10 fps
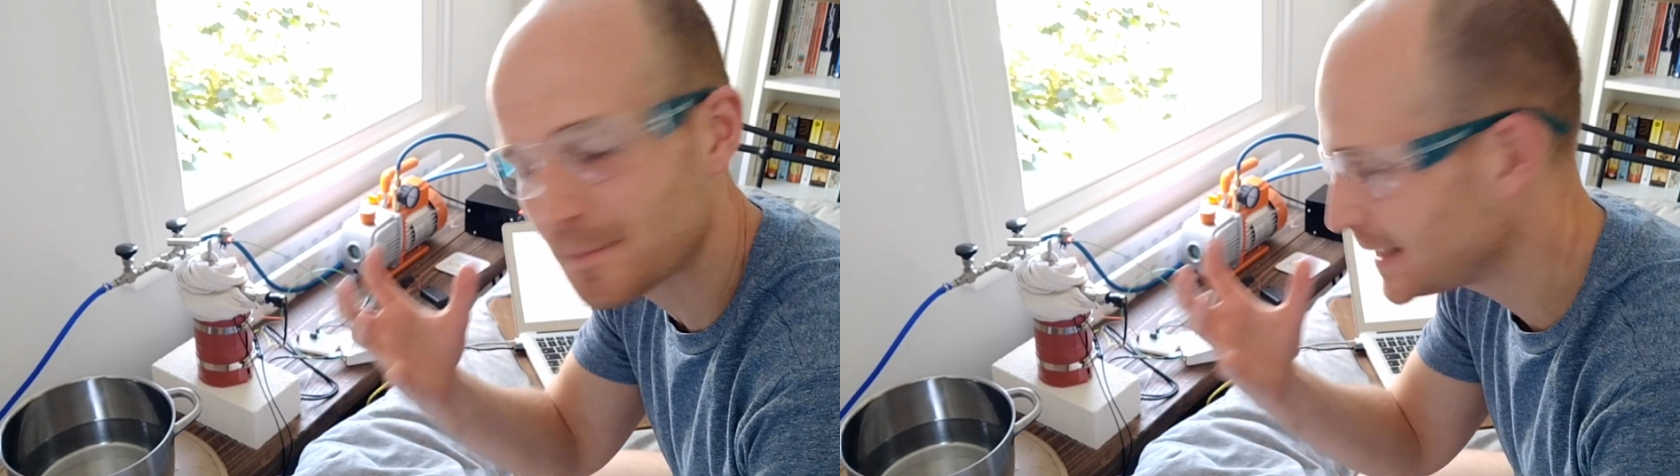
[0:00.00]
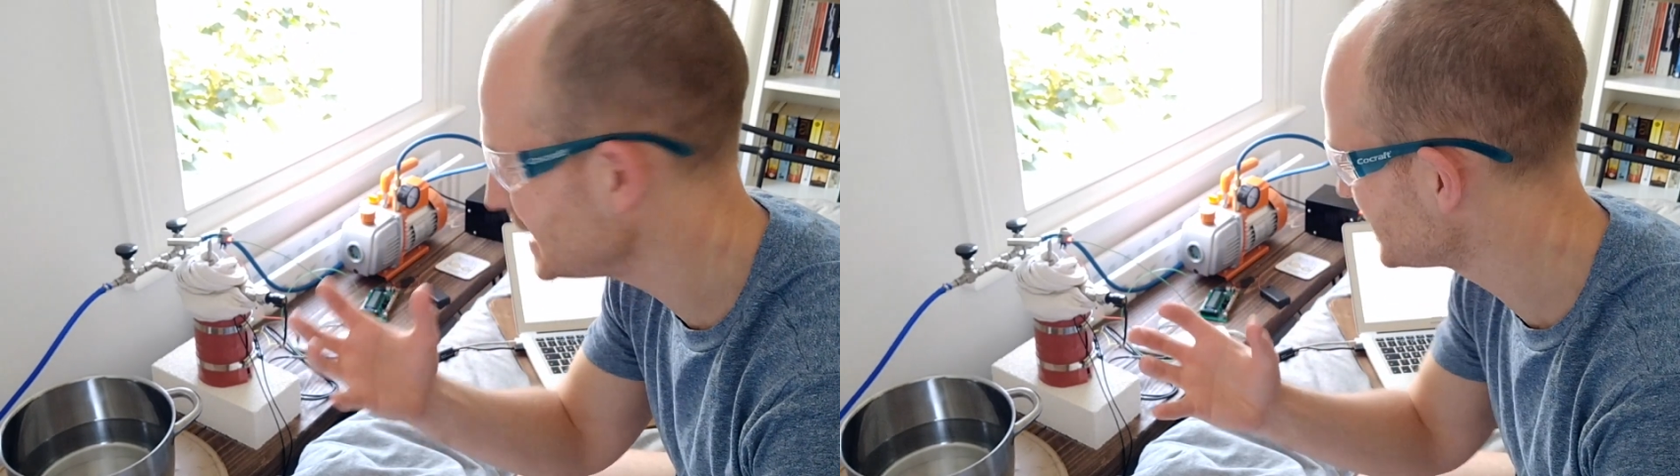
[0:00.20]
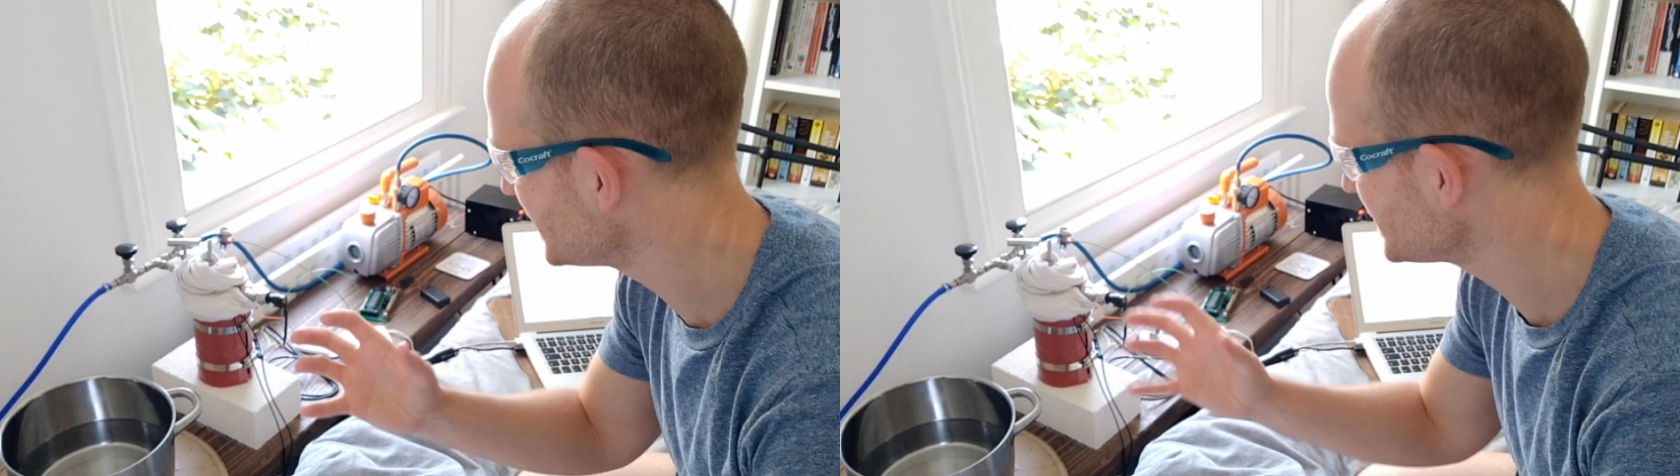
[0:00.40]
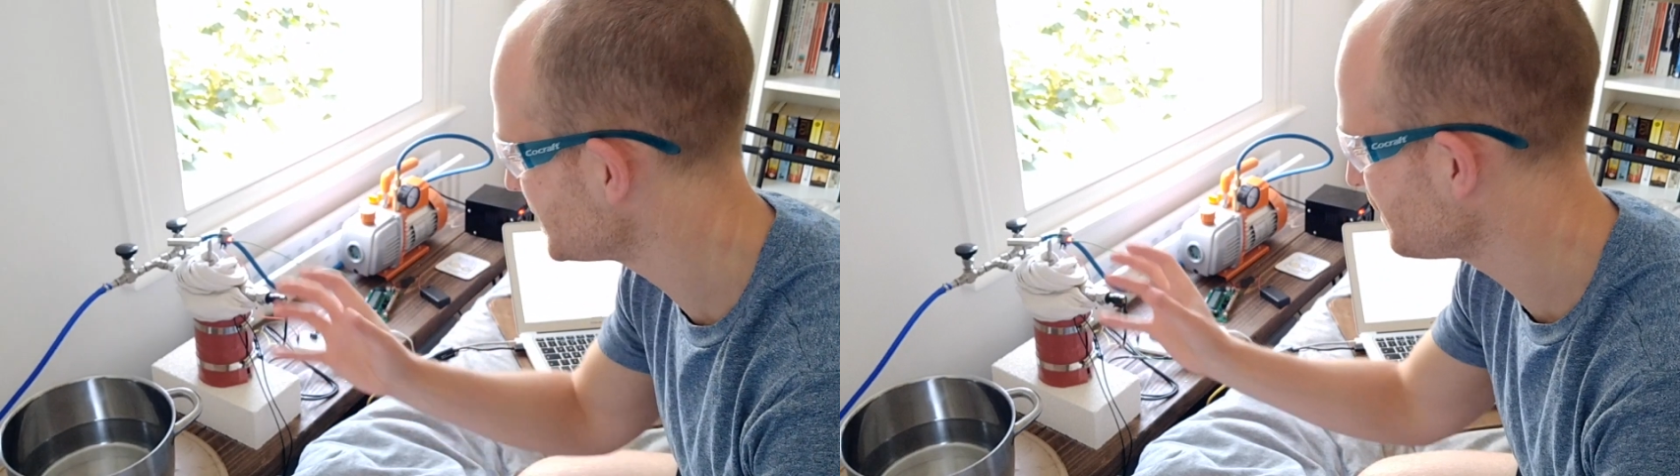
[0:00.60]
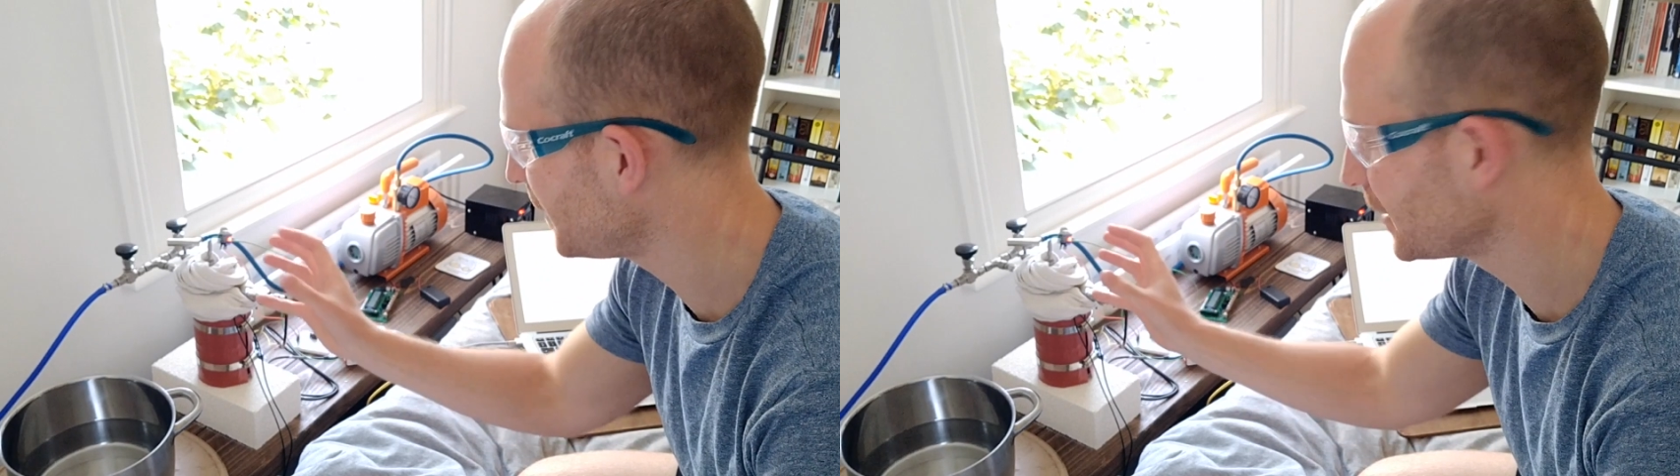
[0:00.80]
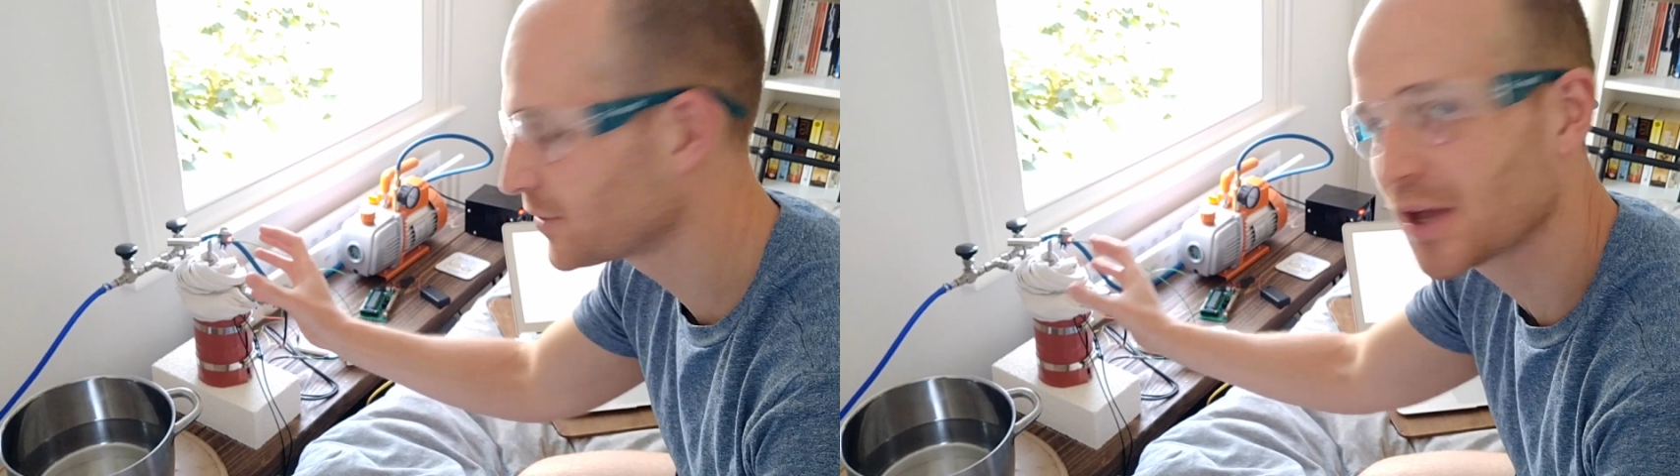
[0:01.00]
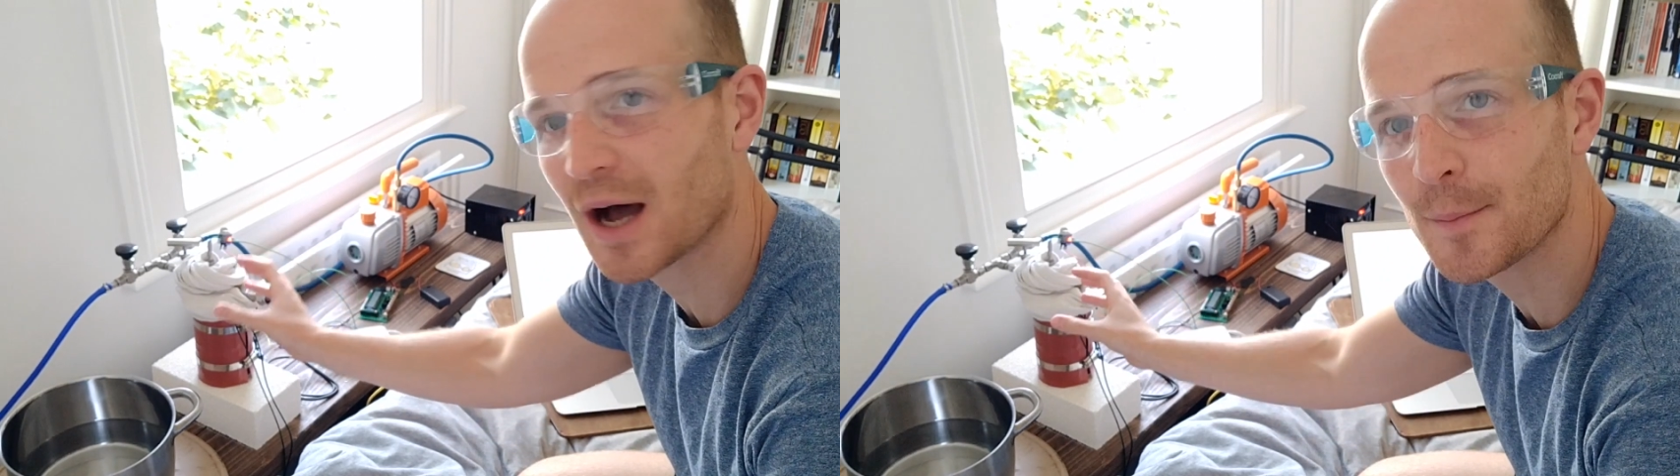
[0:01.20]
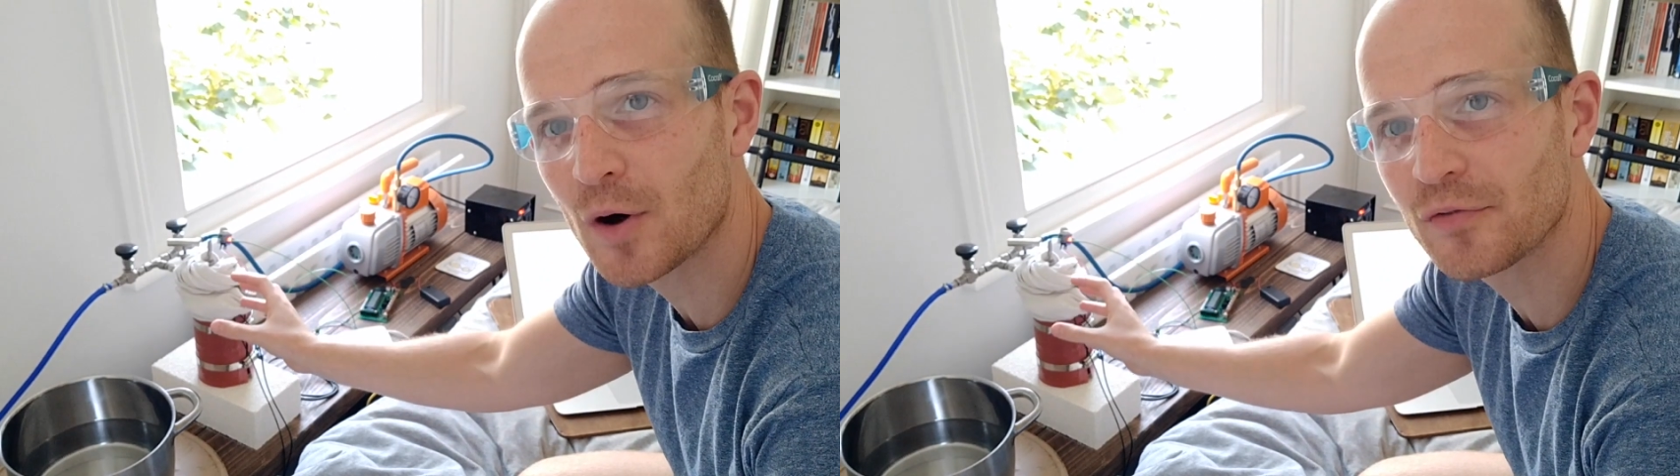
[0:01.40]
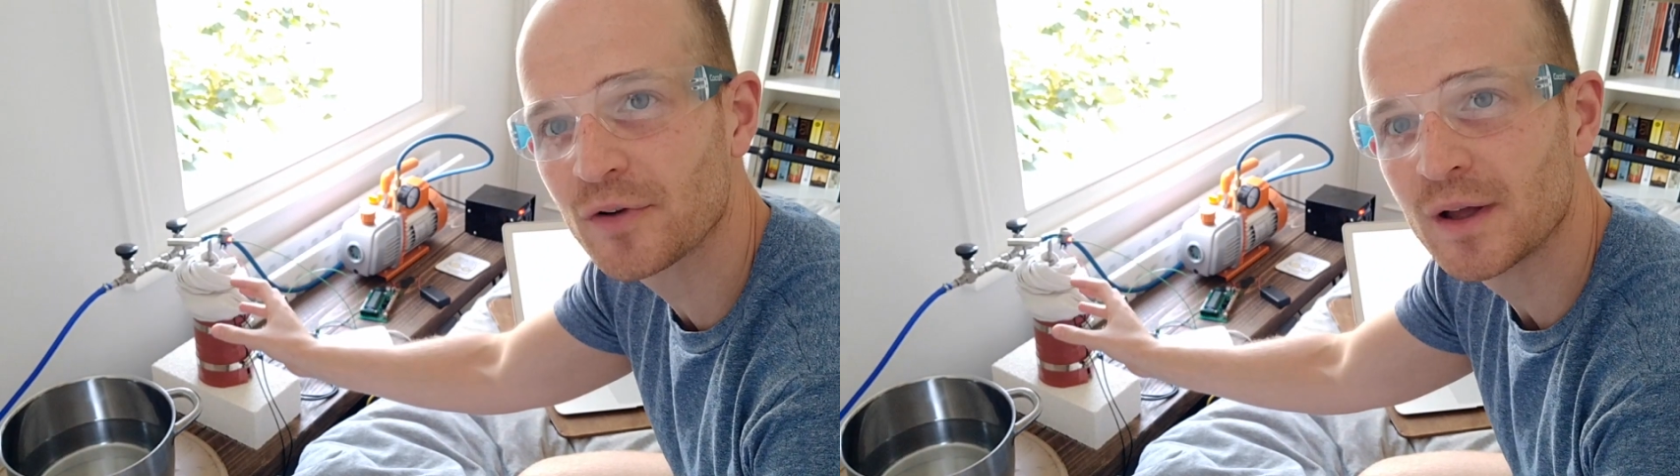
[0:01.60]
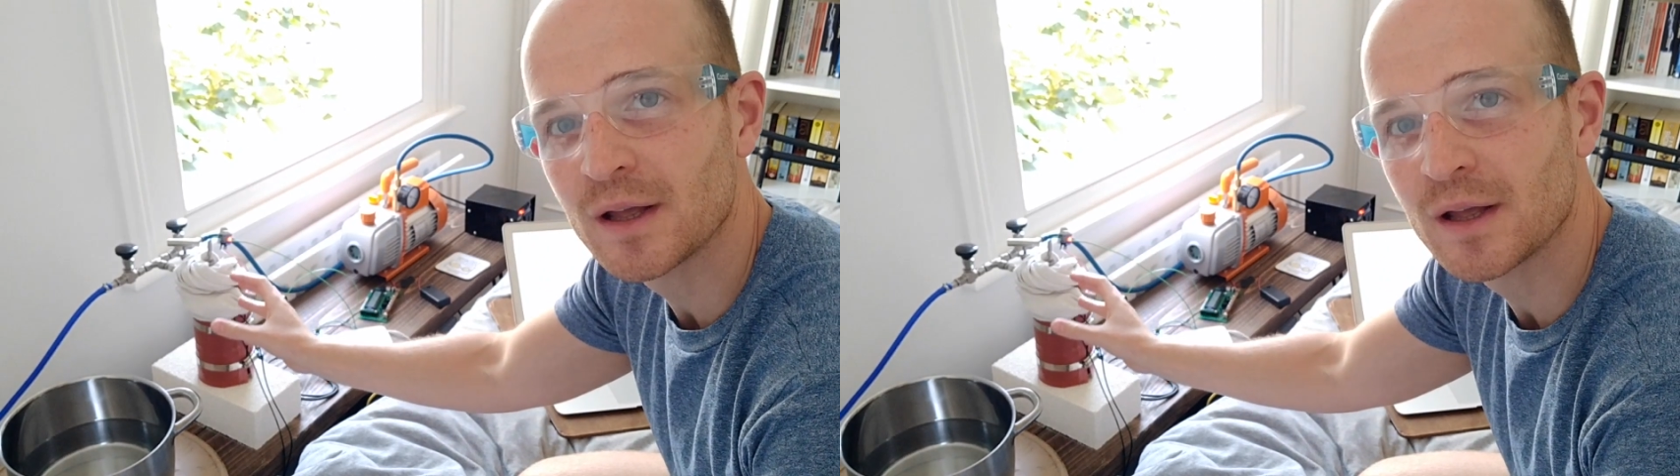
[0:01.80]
pieces that might have come off